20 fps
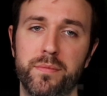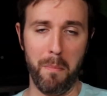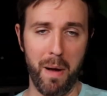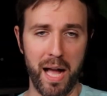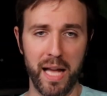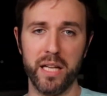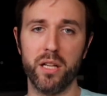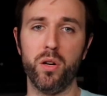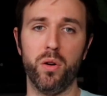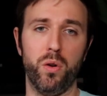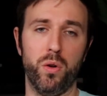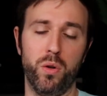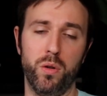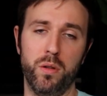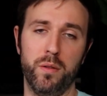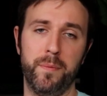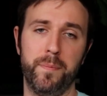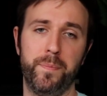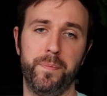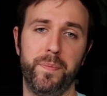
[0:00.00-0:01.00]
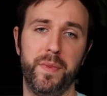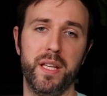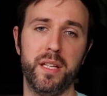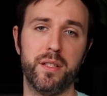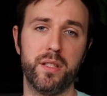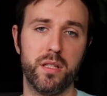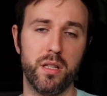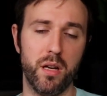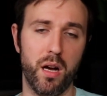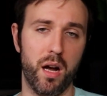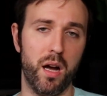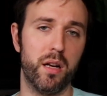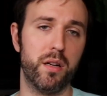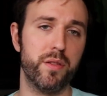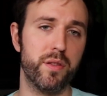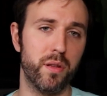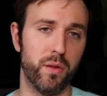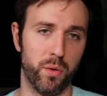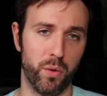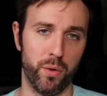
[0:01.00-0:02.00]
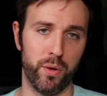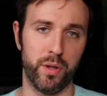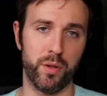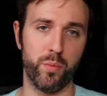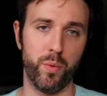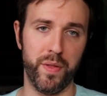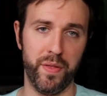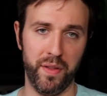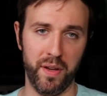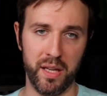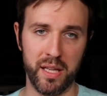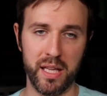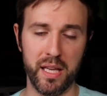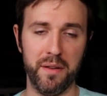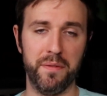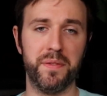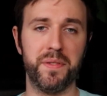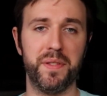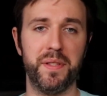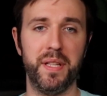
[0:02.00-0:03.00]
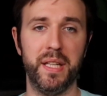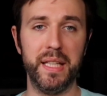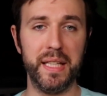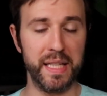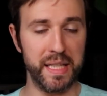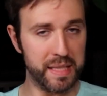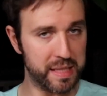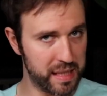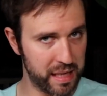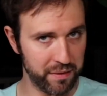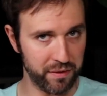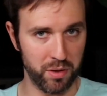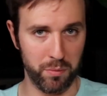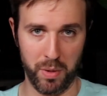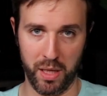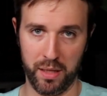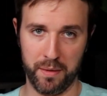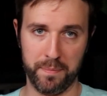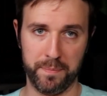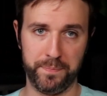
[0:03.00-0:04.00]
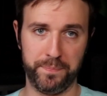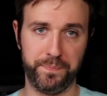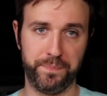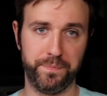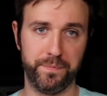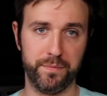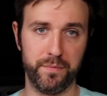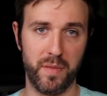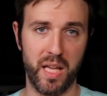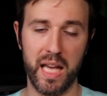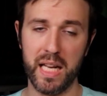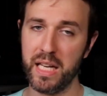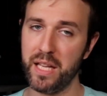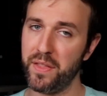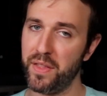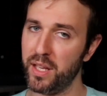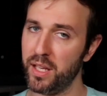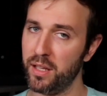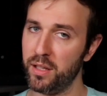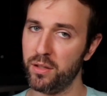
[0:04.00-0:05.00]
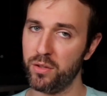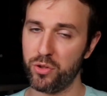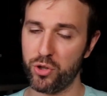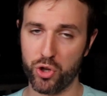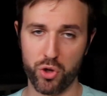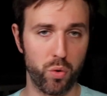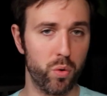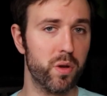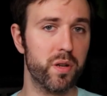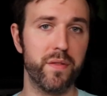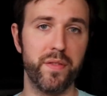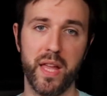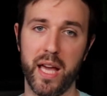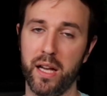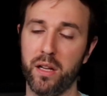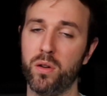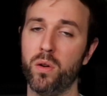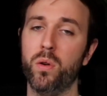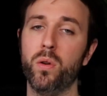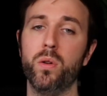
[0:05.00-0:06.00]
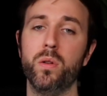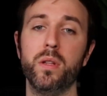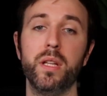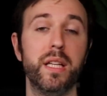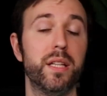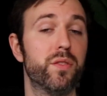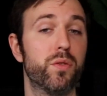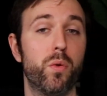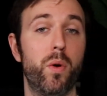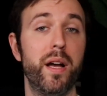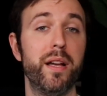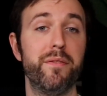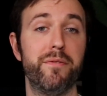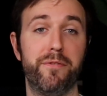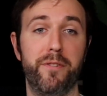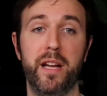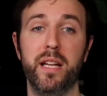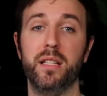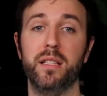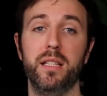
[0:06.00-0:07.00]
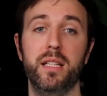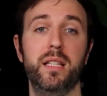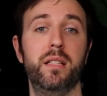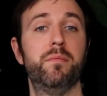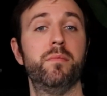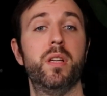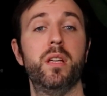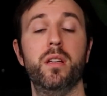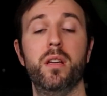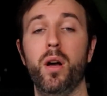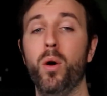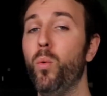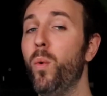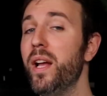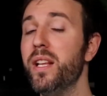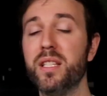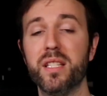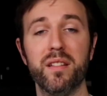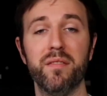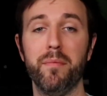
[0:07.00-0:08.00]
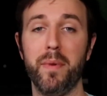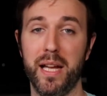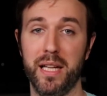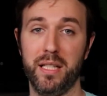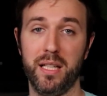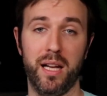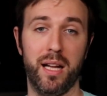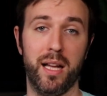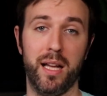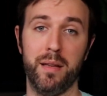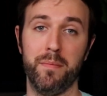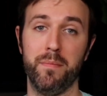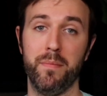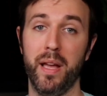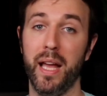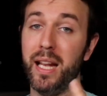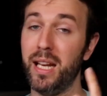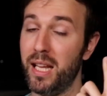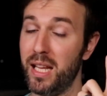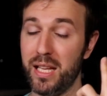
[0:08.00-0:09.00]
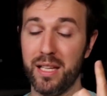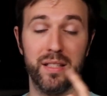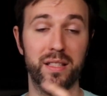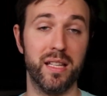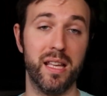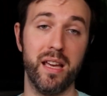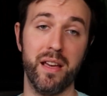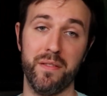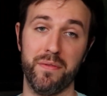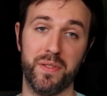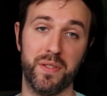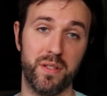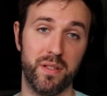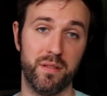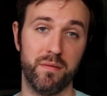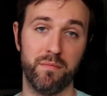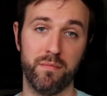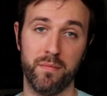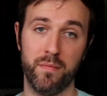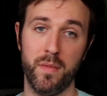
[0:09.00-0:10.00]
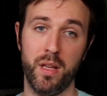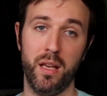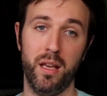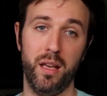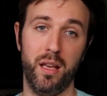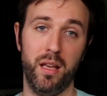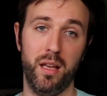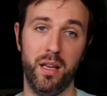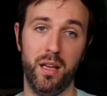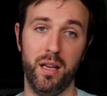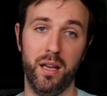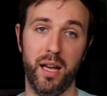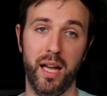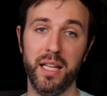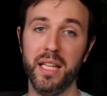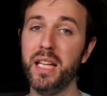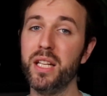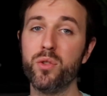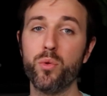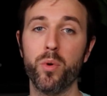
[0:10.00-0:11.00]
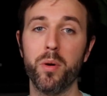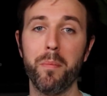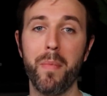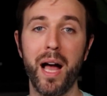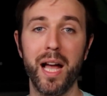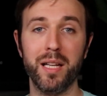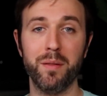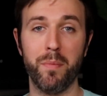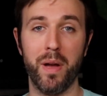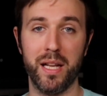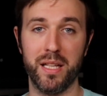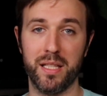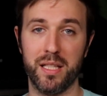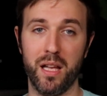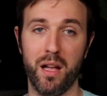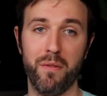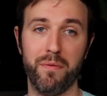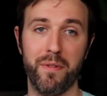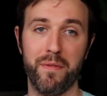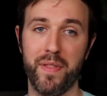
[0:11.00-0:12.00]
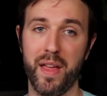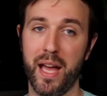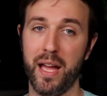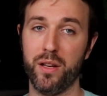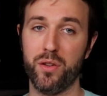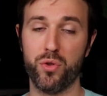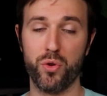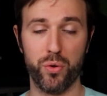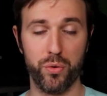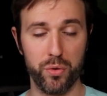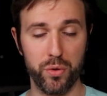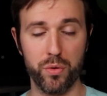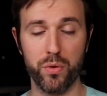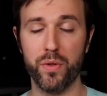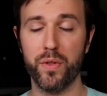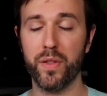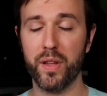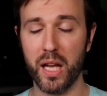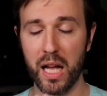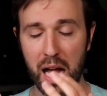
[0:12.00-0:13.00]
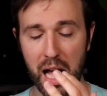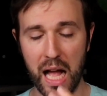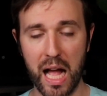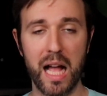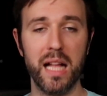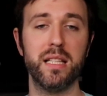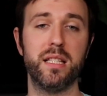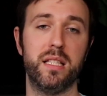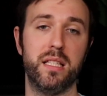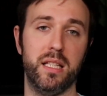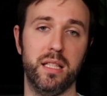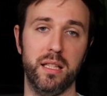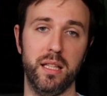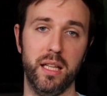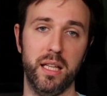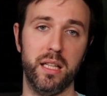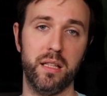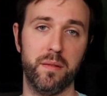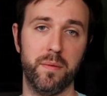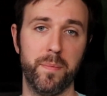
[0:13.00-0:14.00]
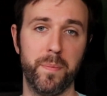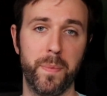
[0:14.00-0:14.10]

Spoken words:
My goal is to honor the Lord with the gifts He's given me. Anything short of that goal is, quite frankly, a waste of my time and His gifts. I need to remind myself of that truth constantly.